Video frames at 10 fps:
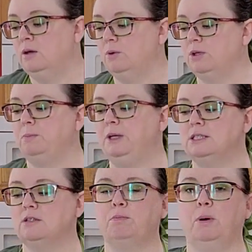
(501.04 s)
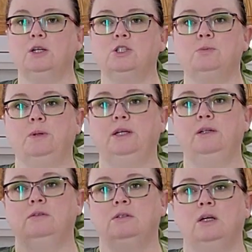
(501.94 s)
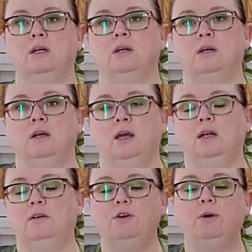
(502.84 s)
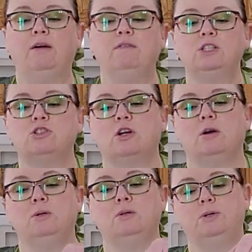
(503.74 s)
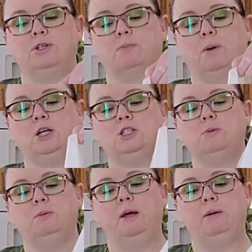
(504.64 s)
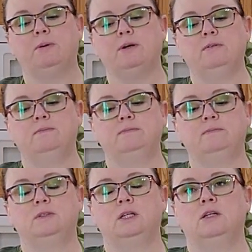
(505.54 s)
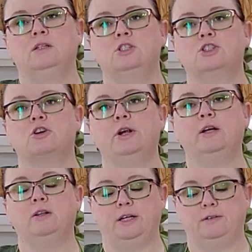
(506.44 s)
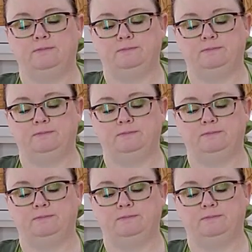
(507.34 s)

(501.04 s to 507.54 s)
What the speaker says: with a piece of parchment. And if you have this trouble with your parchment paper, just crinkle it.